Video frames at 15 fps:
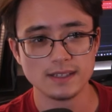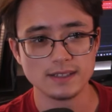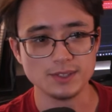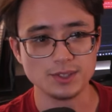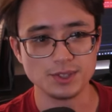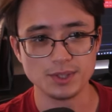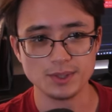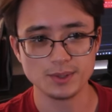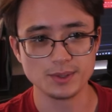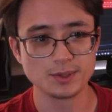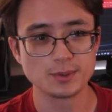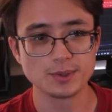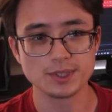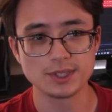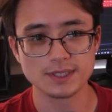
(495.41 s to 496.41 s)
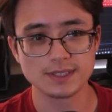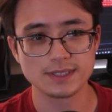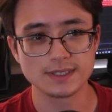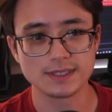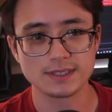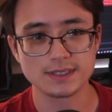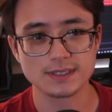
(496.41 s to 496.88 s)
The shoes were
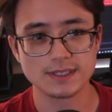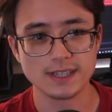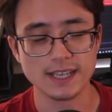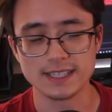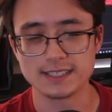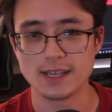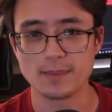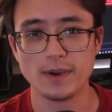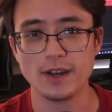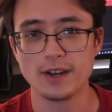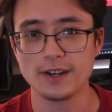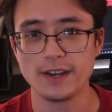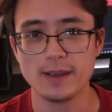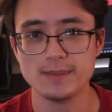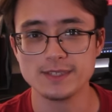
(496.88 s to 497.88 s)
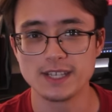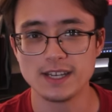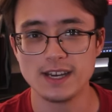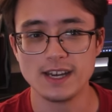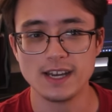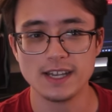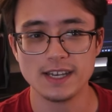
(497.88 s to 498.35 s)
just things I bought on
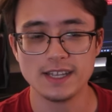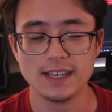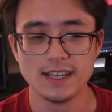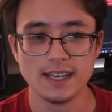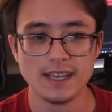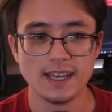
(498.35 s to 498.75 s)
Amazon,